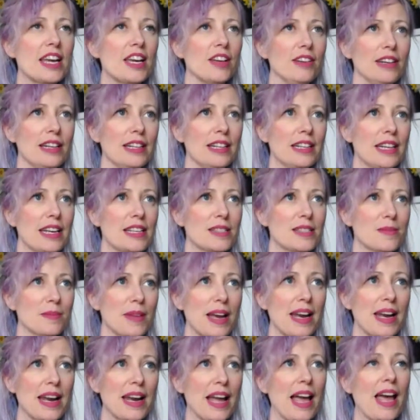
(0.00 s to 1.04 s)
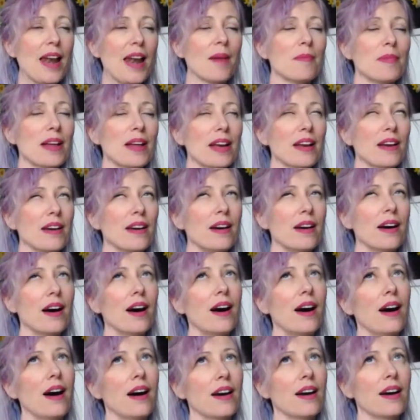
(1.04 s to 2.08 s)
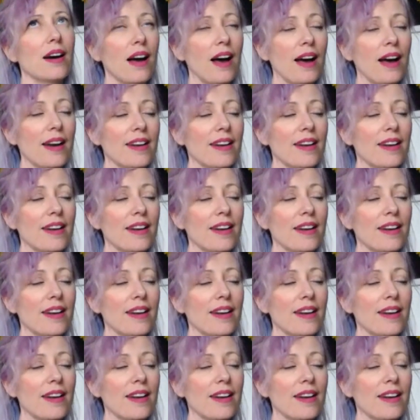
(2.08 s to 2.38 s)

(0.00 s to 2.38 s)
you need to get some lighting. And I'm like, oh God.